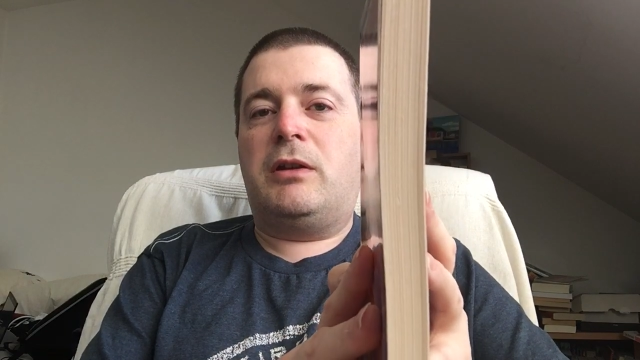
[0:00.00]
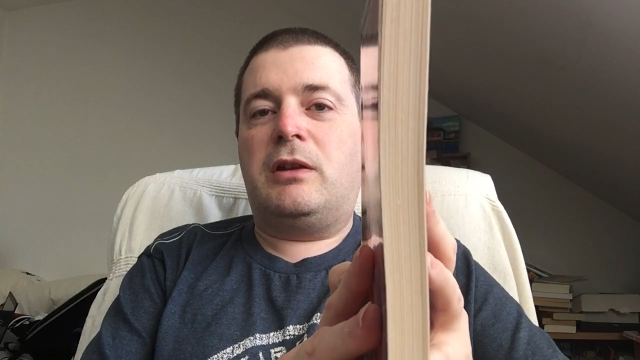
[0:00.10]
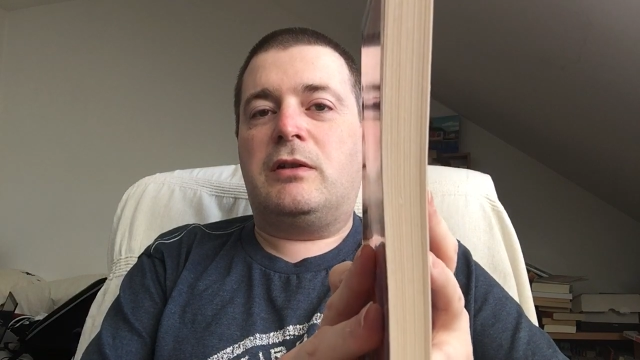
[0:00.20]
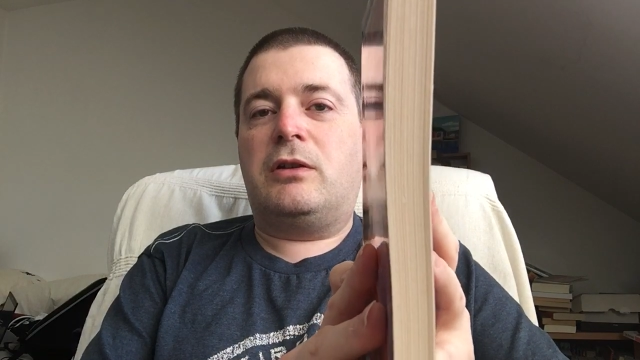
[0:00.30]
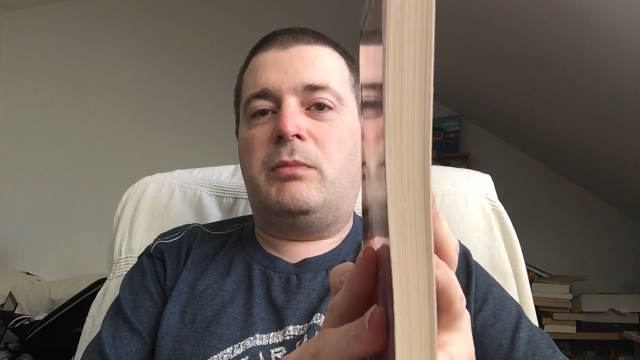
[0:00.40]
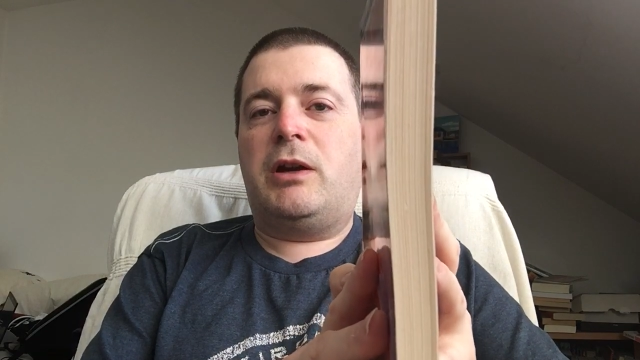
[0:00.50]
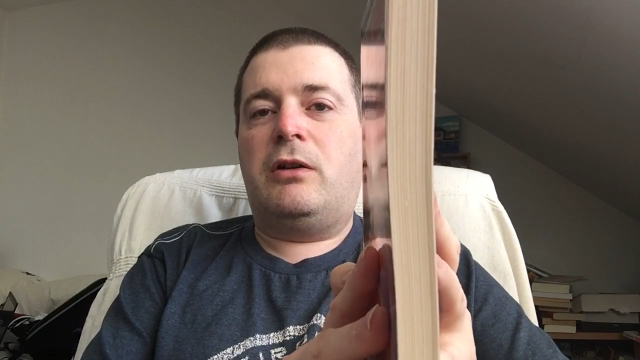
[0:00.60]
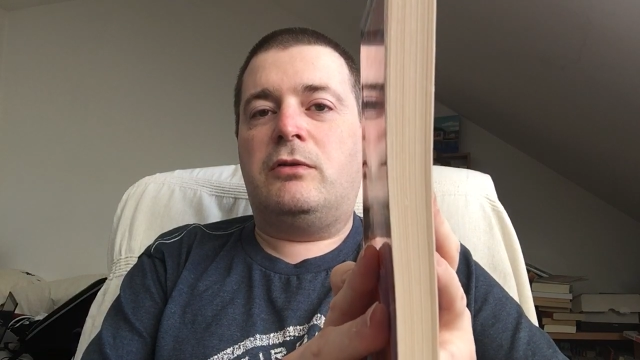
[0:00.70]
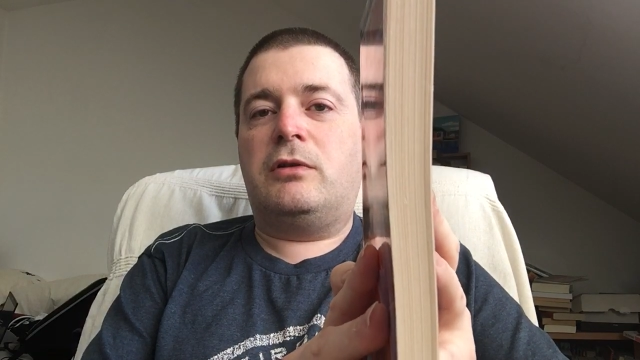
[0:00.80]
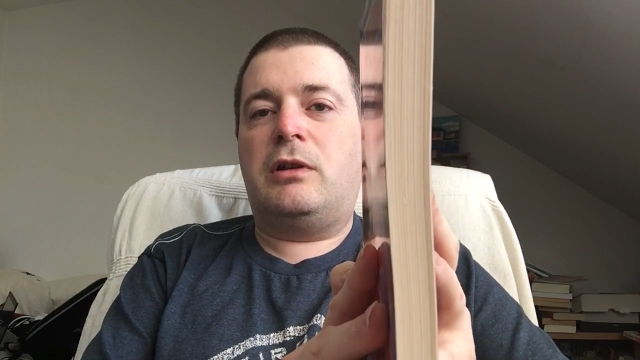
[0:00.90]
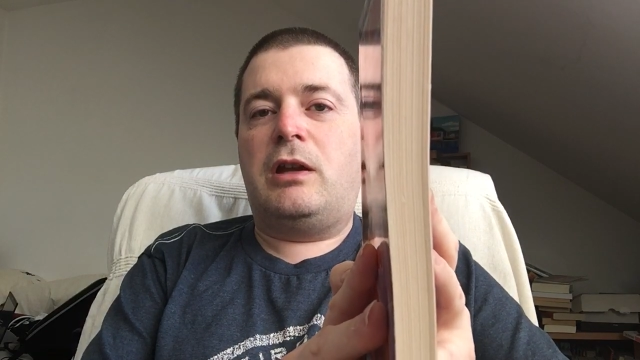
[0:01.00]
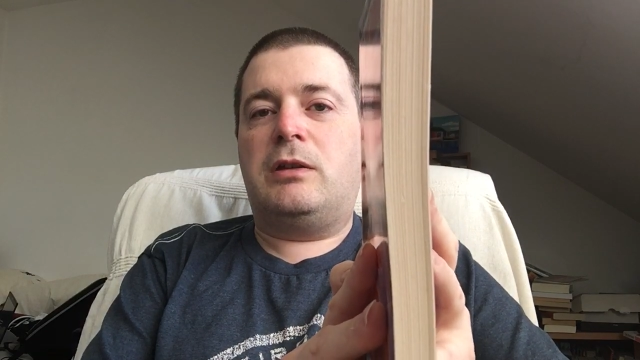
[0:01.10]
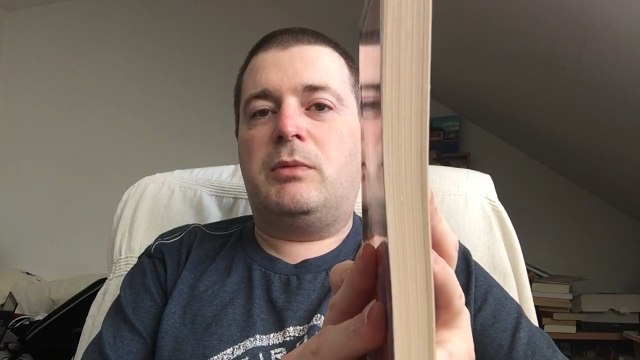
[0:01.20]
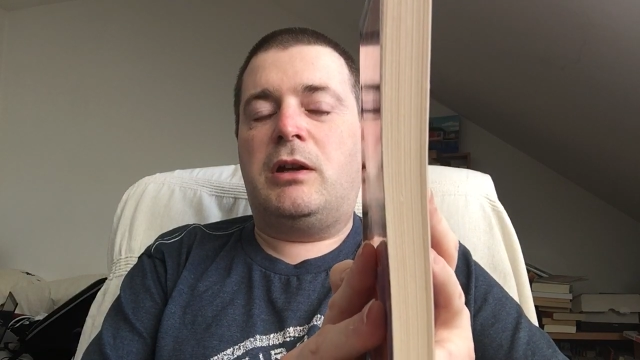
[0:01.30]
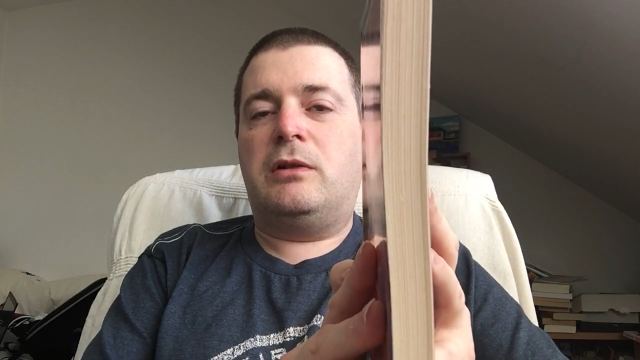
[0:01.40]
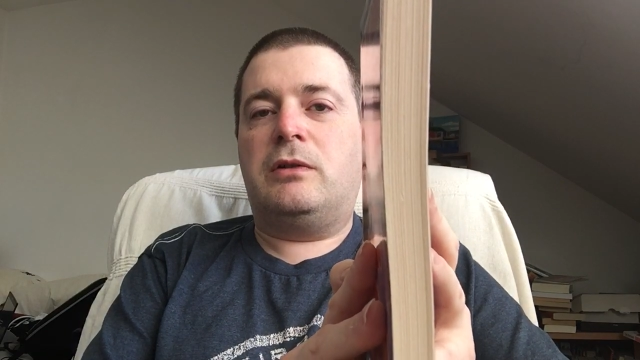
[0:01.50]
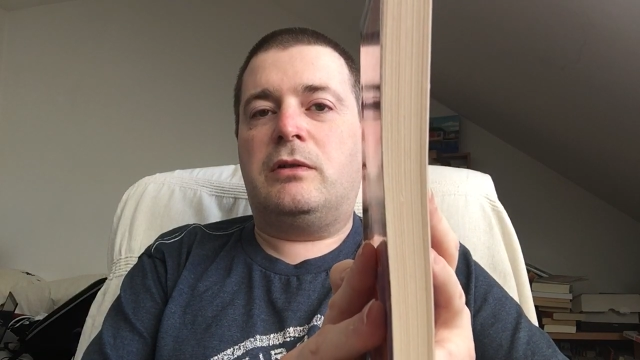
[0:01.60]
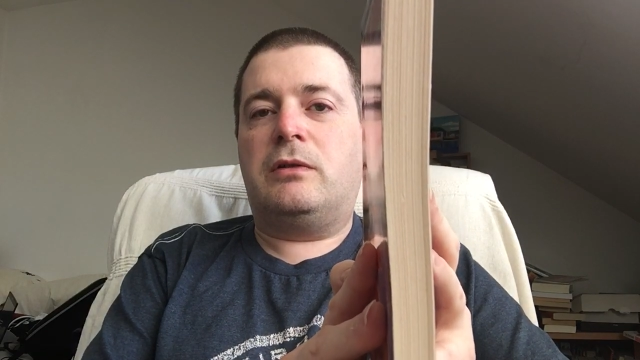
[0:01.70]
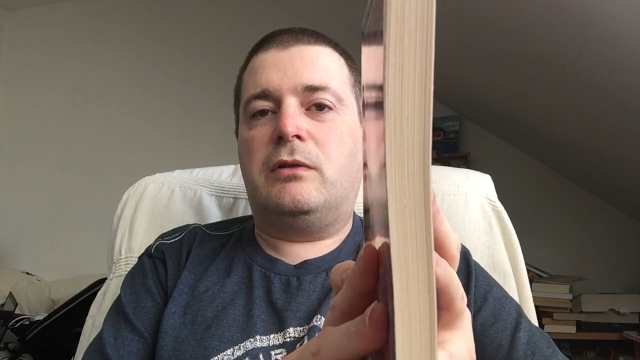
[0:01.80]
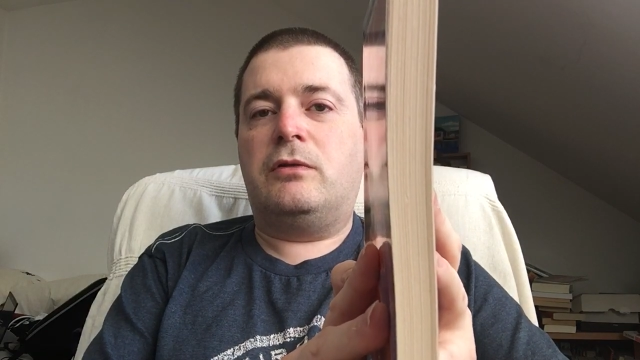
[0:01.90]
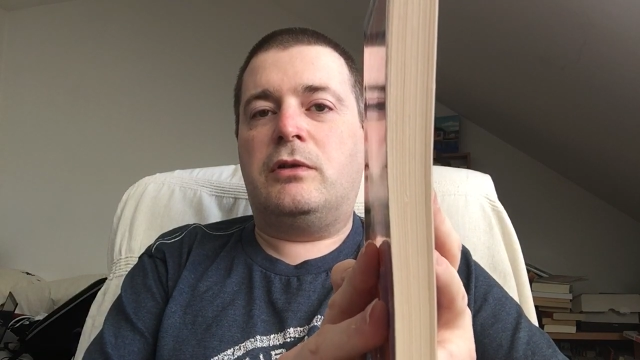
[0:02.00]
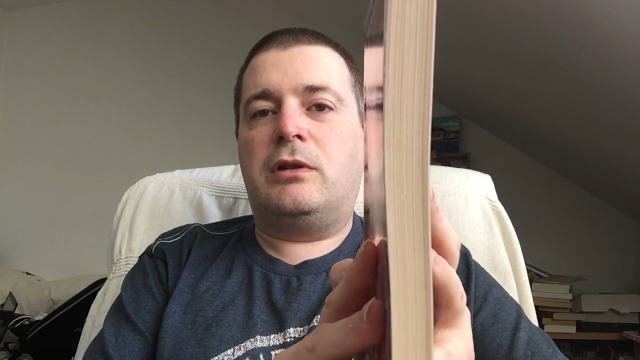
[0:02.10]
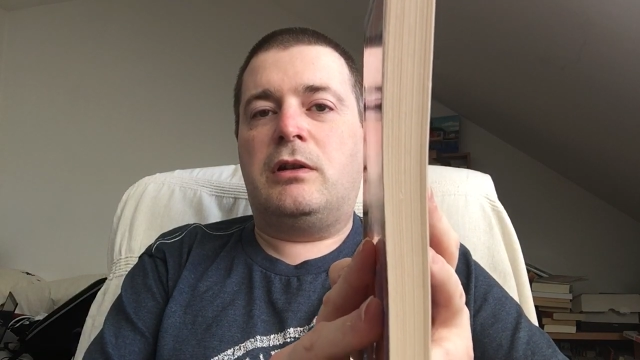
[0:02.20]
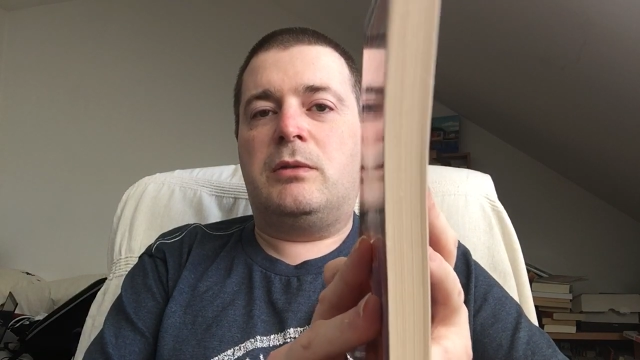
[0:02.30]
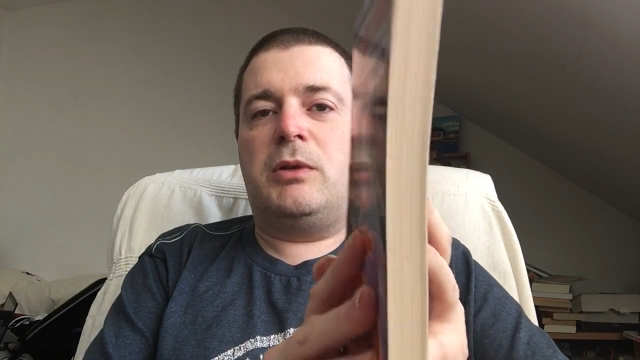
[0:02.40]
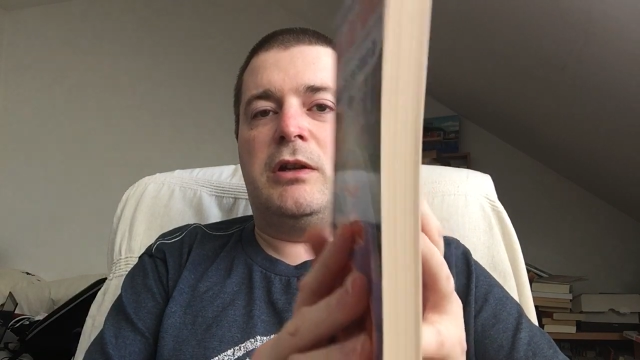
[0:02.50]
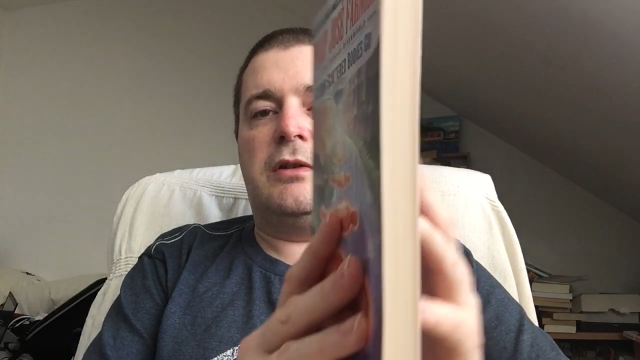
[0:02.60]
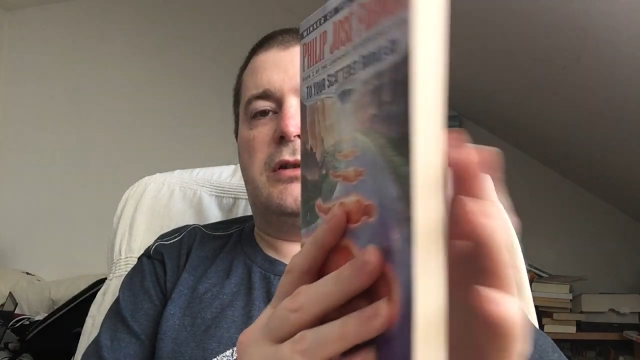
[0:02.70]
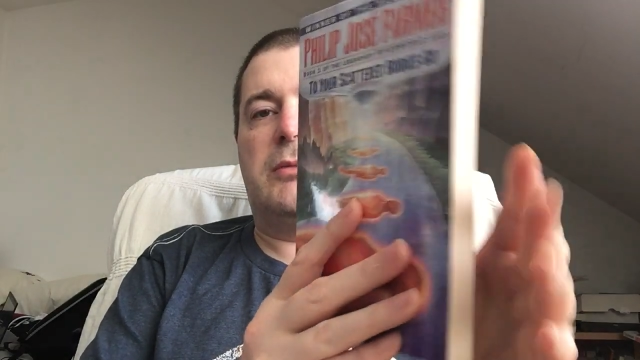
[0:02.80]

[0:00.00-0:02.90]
I think it's got about 180 pages, 190 pages,